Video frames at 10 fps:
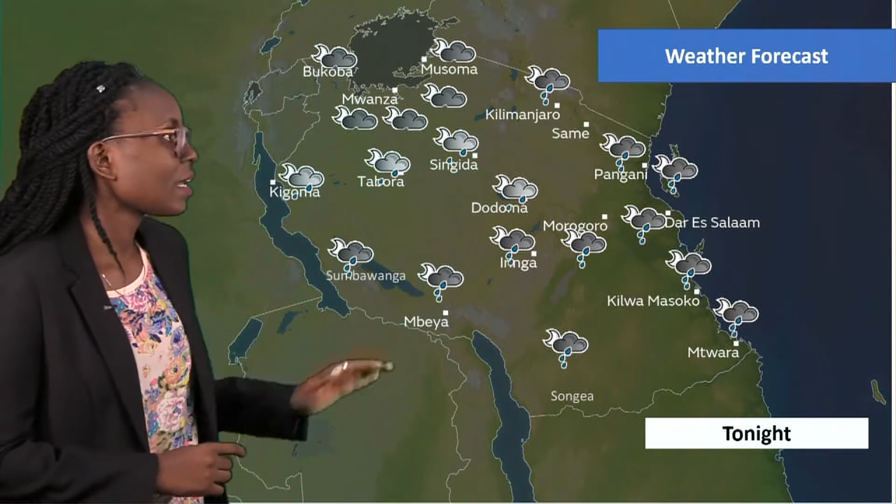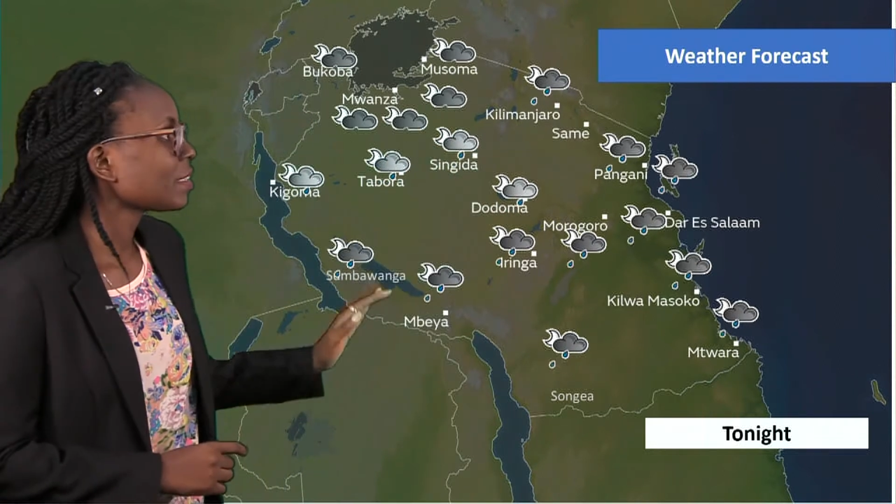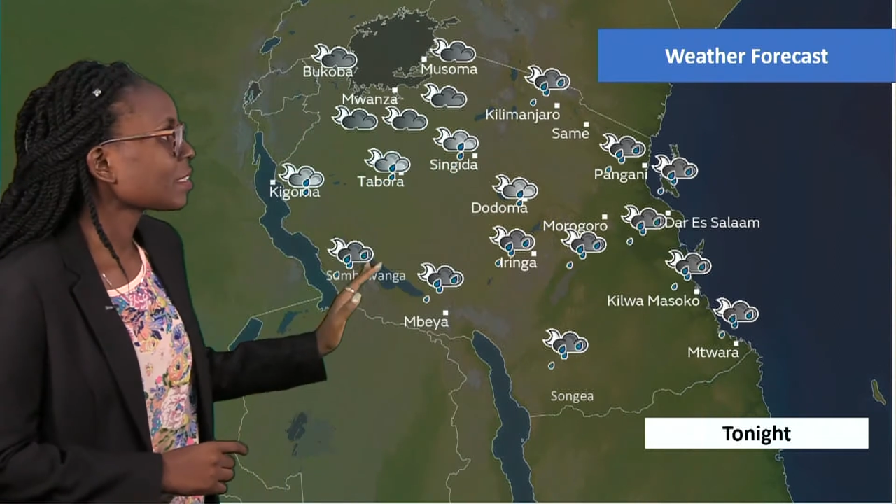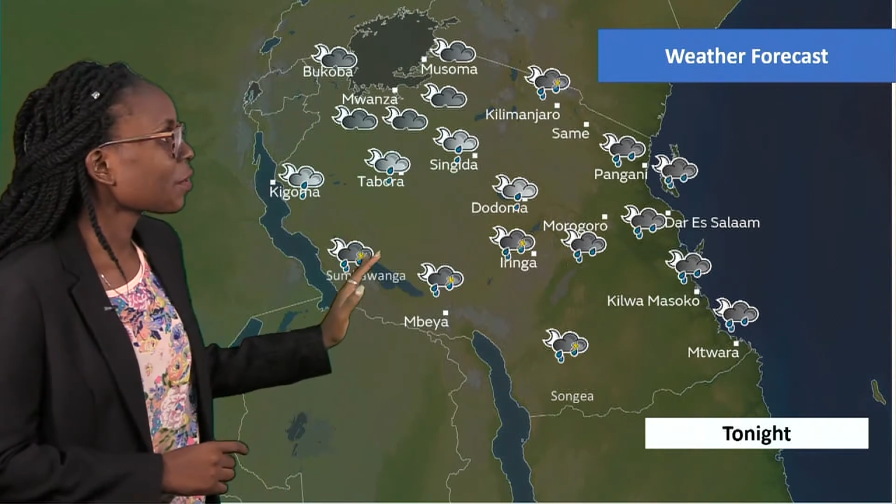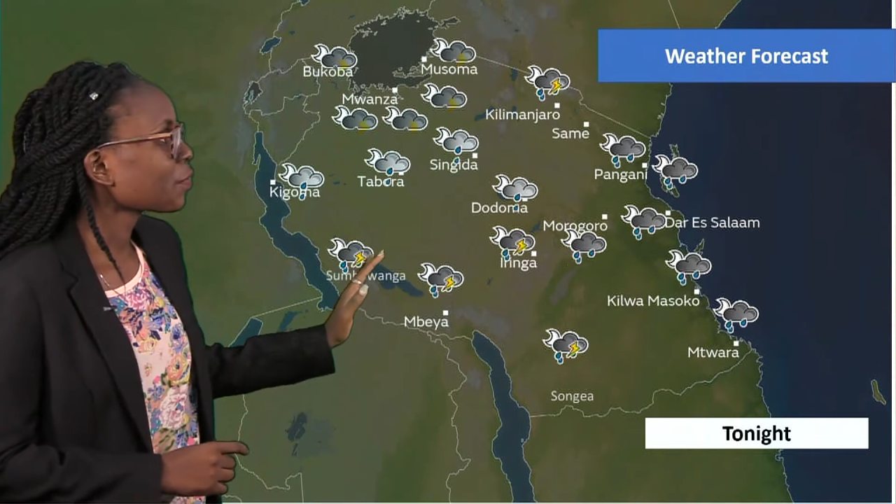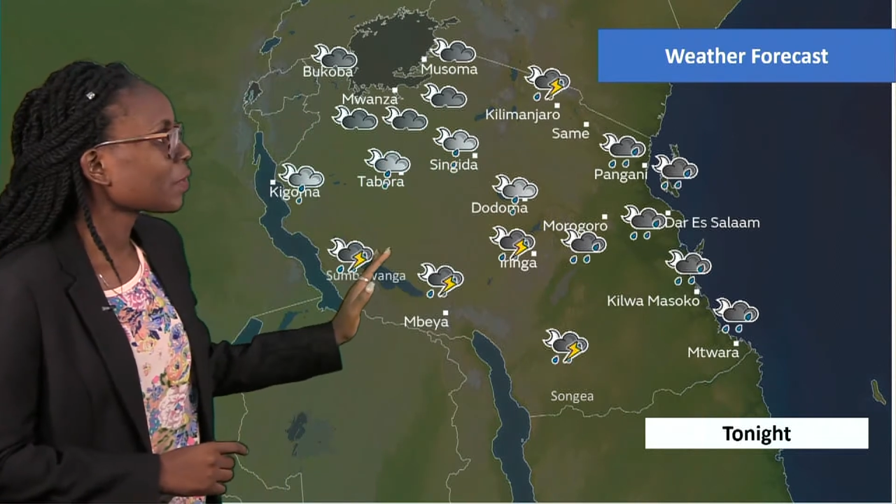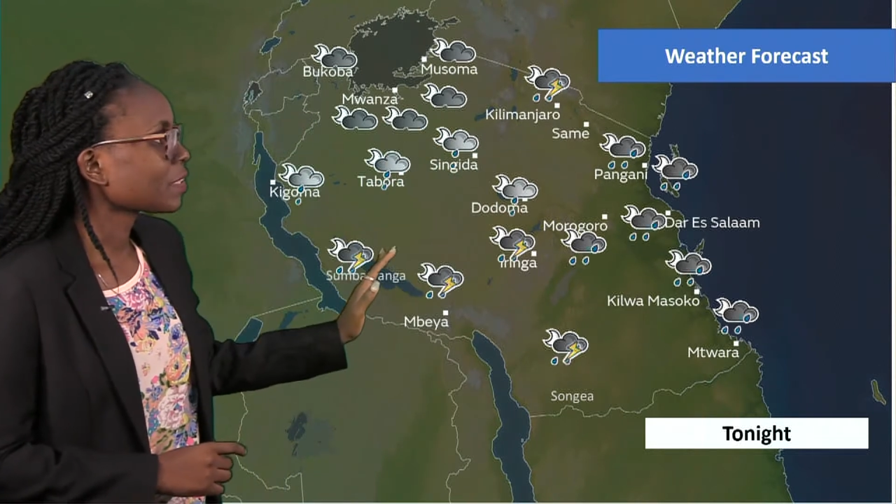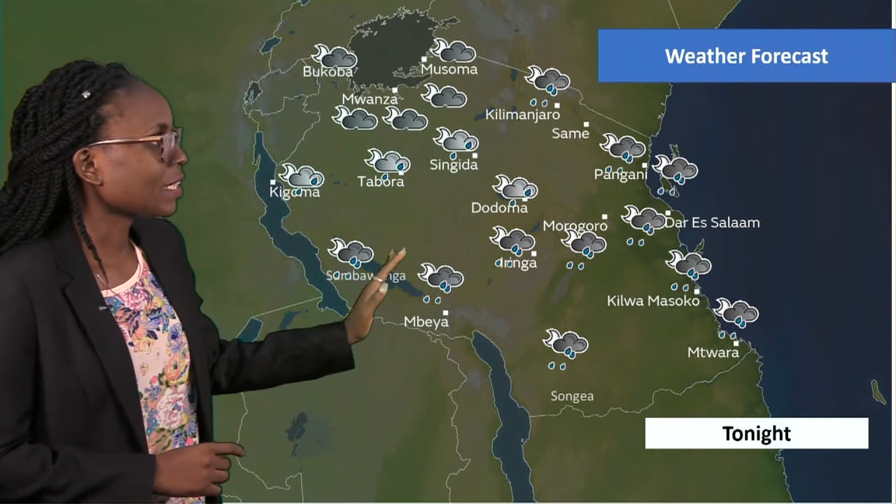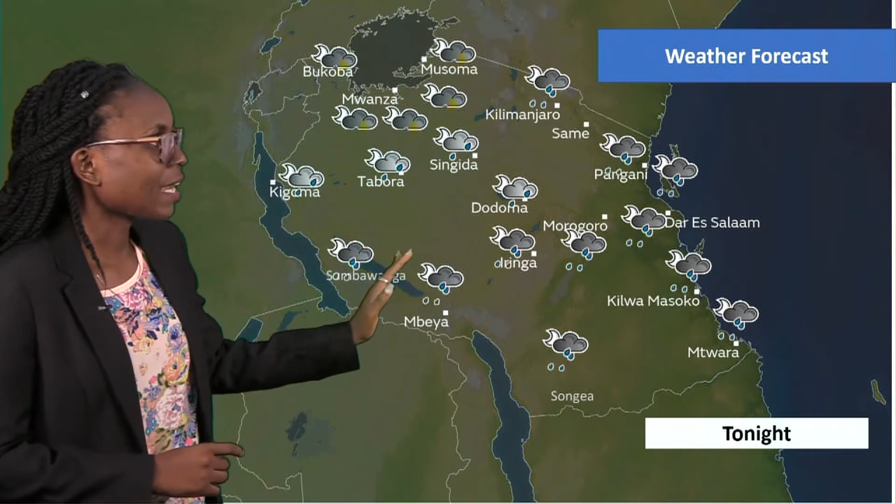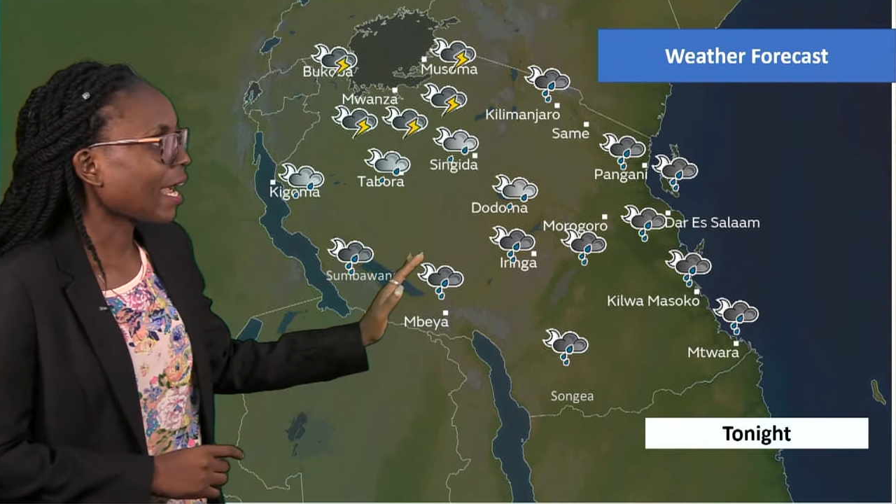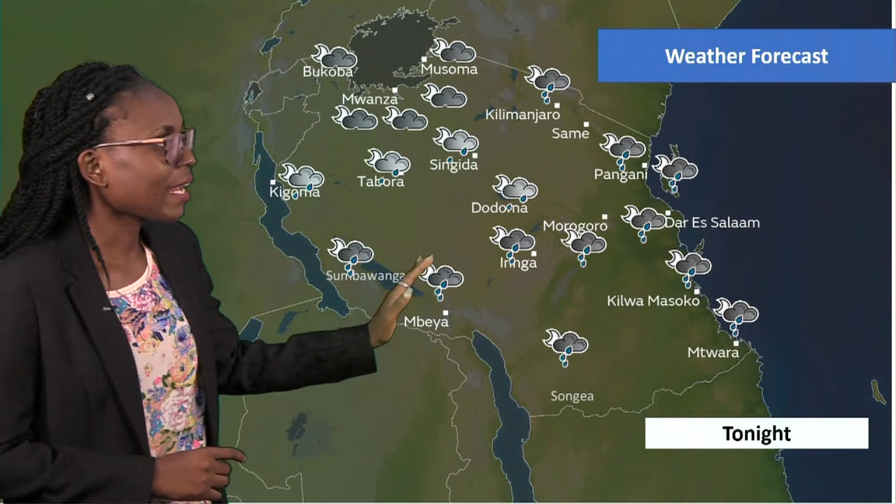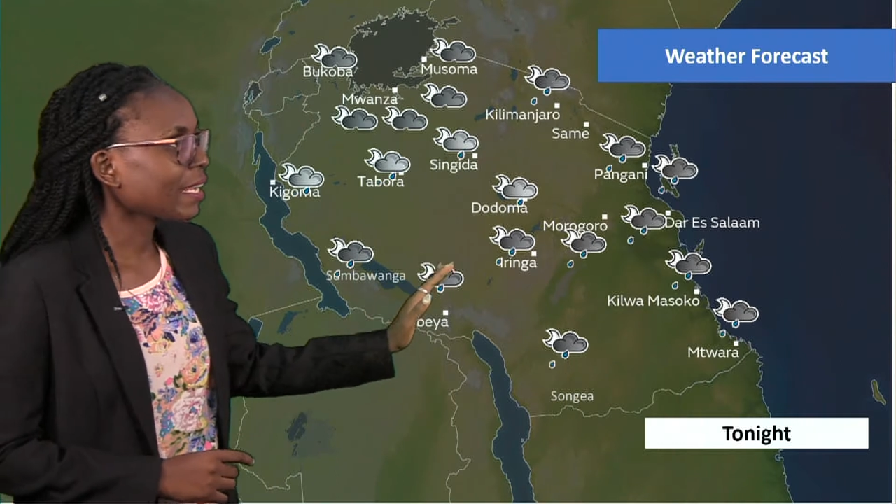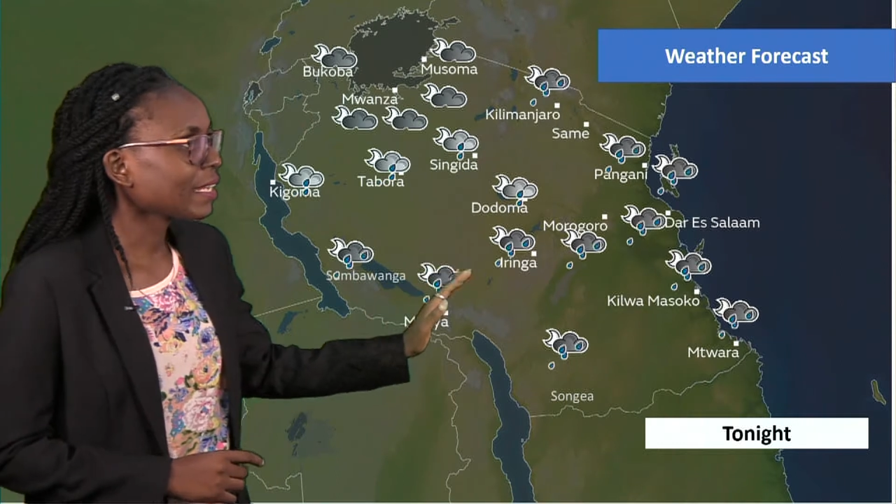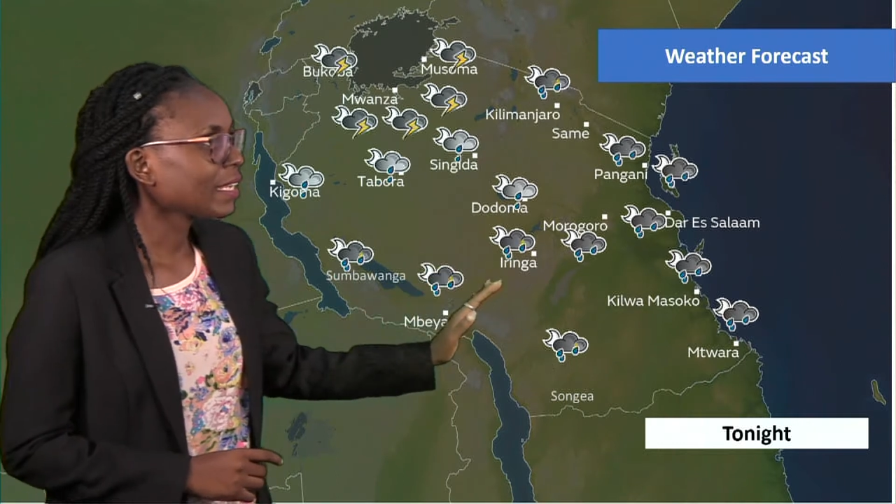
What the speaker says: Southwestern highland,